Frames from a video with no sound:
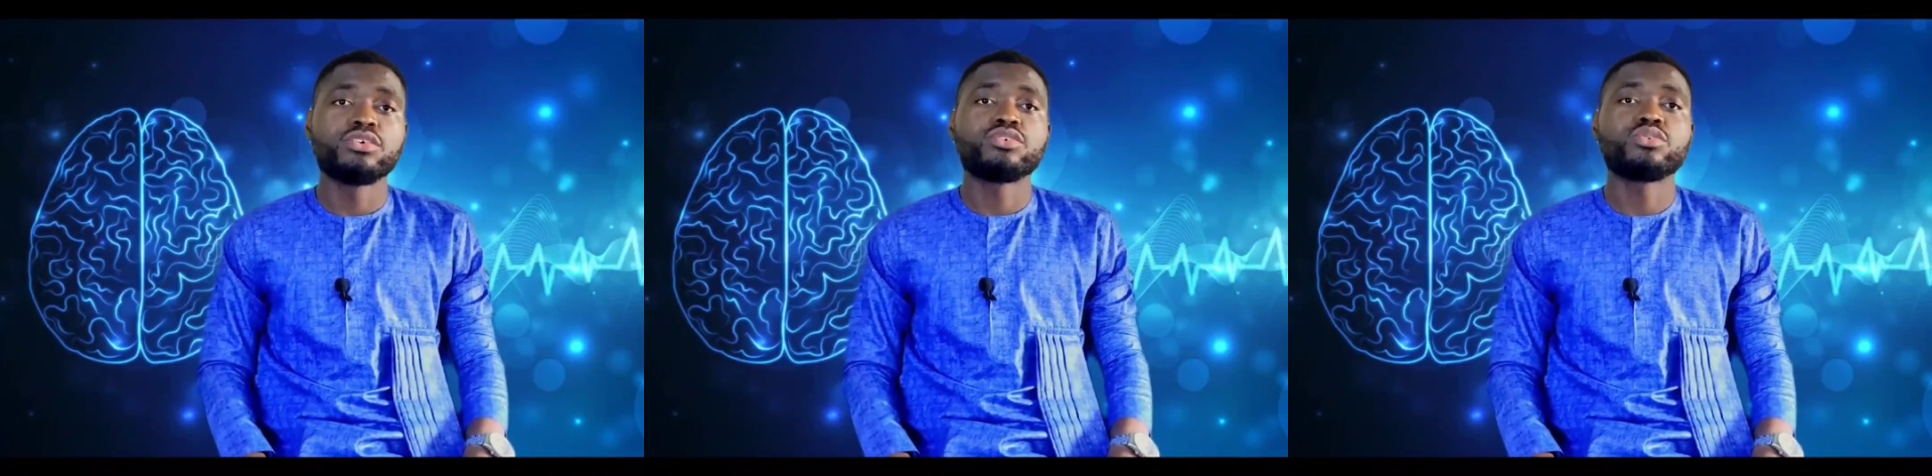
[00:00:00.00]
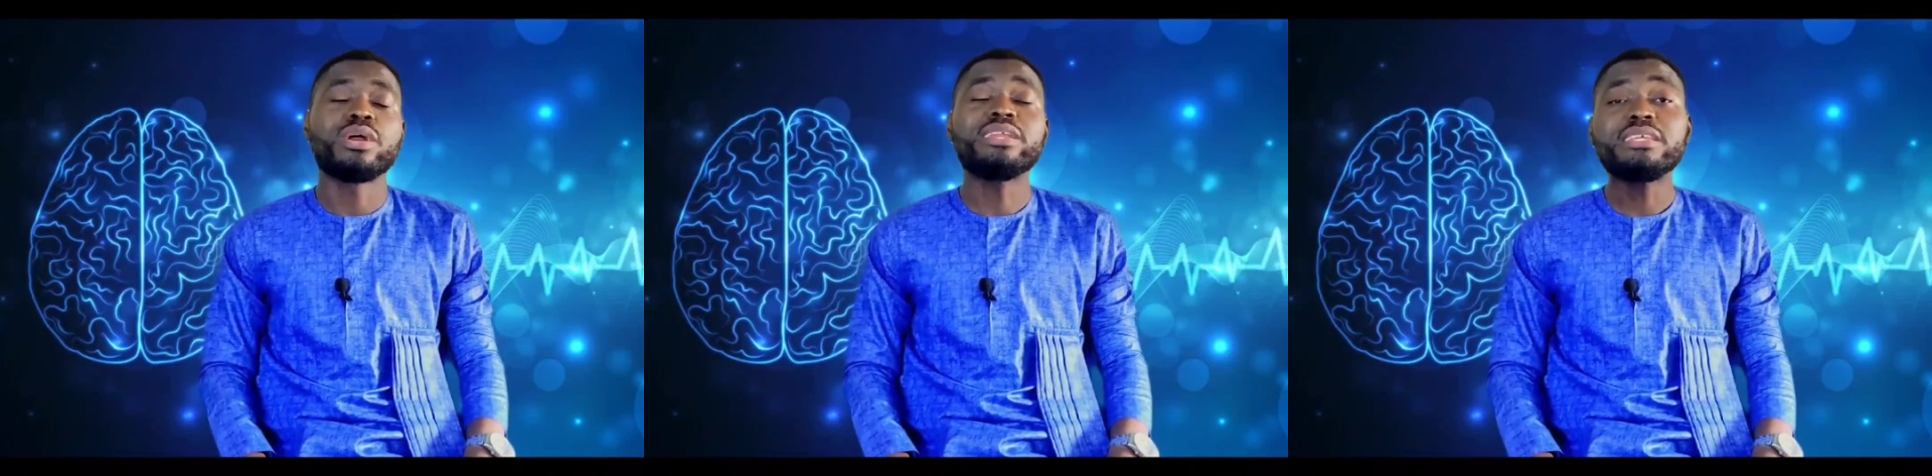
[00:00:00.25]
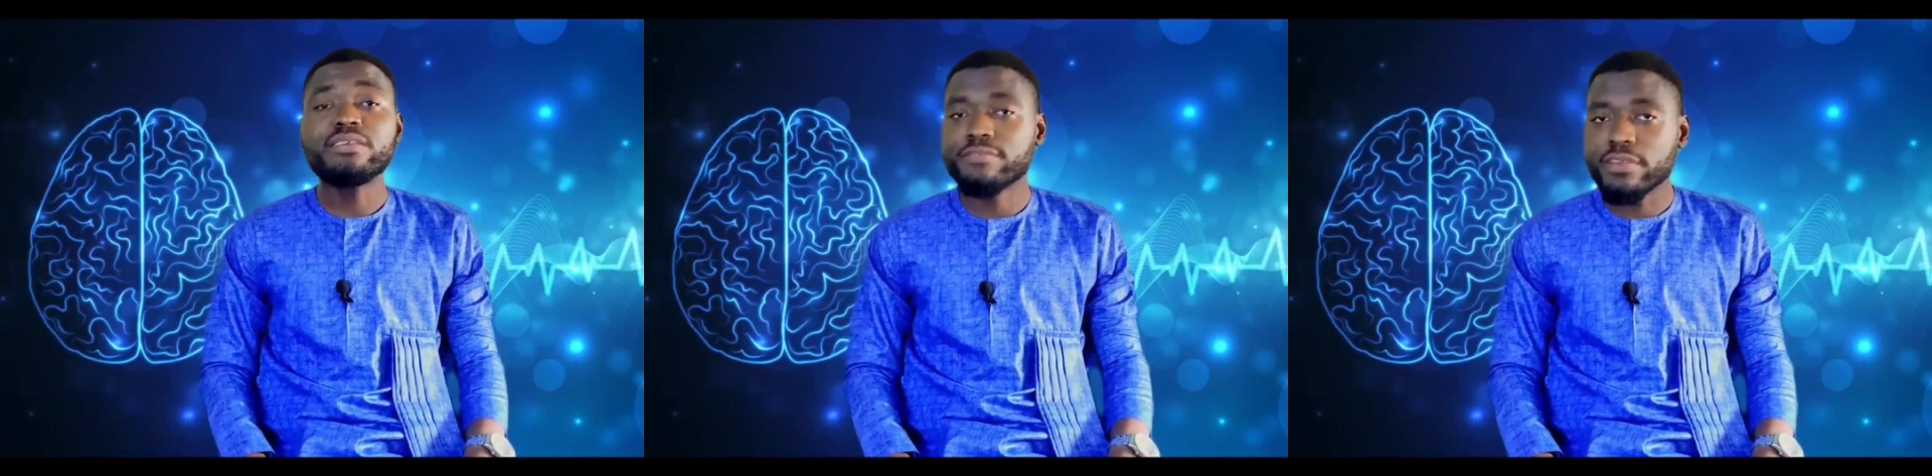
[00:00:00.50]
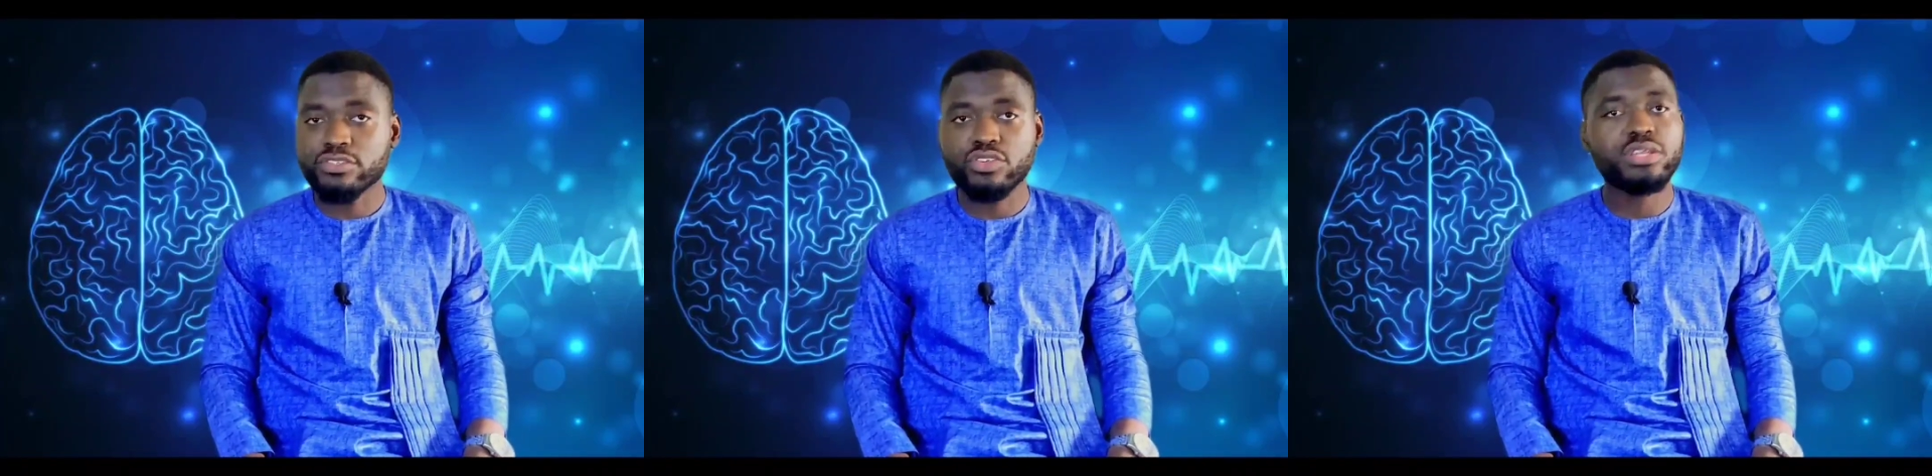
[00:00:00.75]
So any
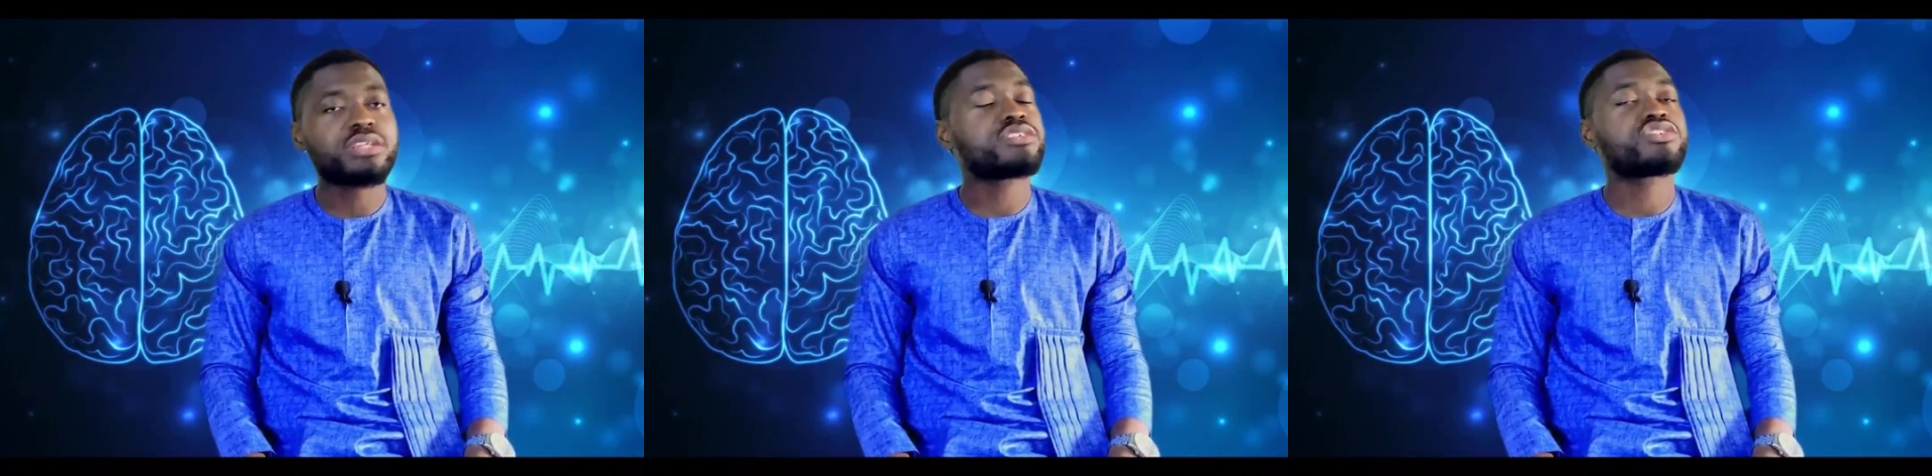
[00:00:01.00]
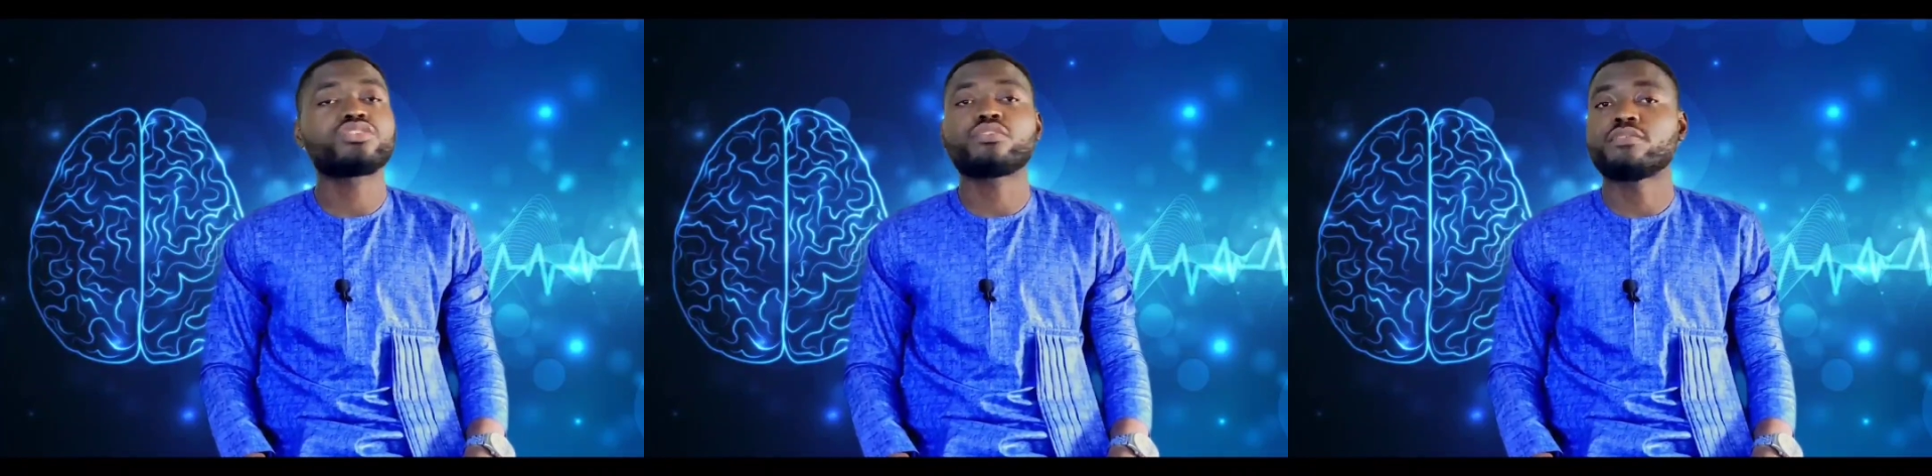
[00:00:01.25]
sort